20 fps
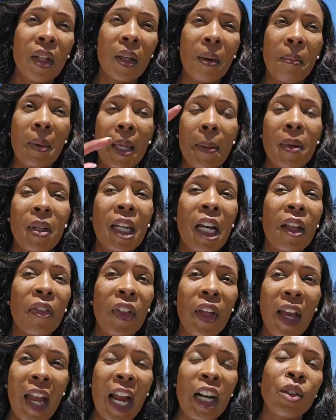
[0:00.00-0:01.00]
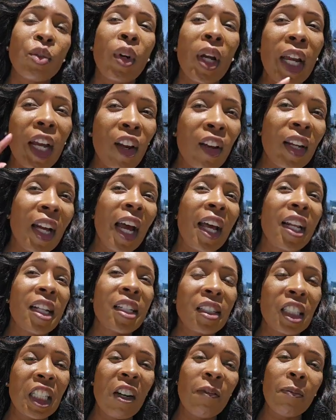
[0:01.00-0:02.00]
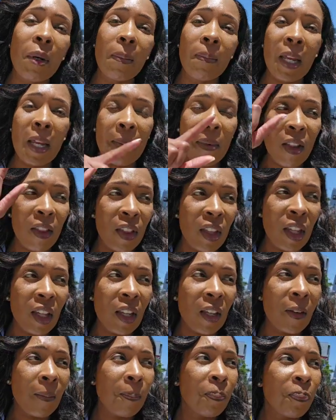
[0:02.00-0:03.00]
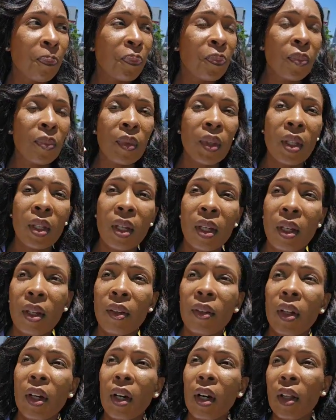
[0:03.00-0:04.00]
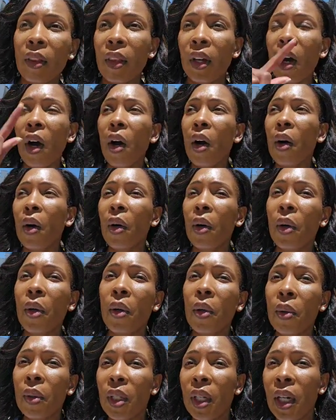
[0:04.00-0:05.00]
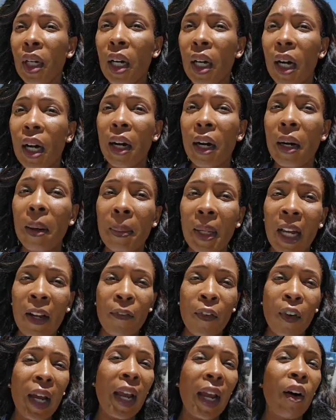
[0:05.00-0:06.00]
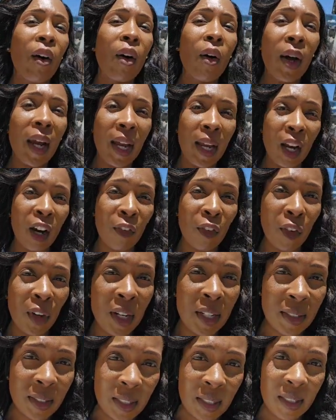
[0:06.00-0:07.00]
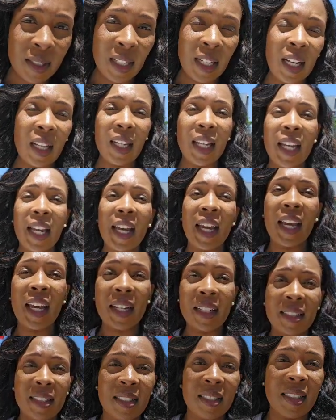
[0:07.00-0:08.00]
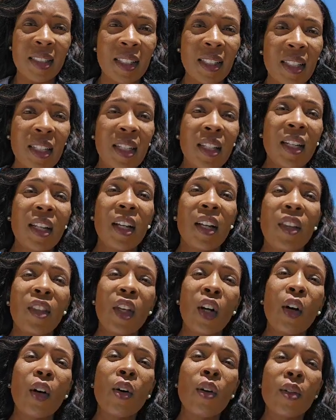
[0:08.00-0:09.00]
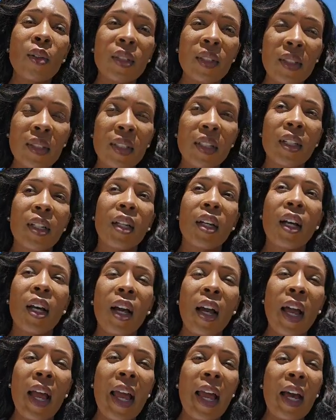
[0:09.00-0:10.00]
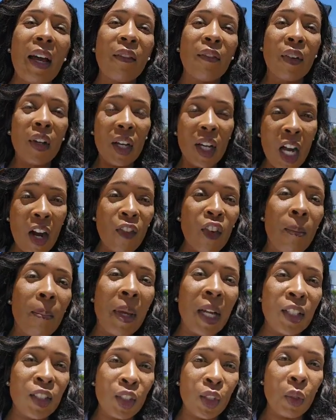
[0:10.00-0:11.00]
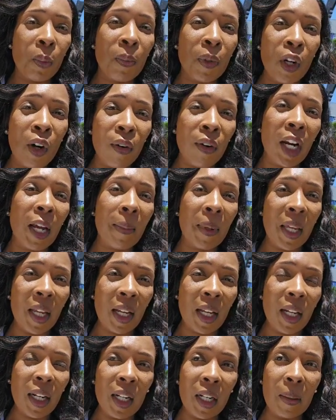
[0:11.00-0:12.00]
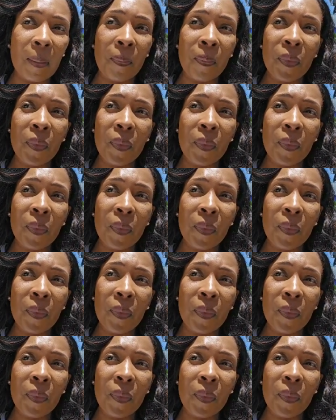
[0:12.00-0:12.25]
maybe not the actual airline itself, but maybe the whole, like O'Hare, for instance, LAX. Those have governmental program income.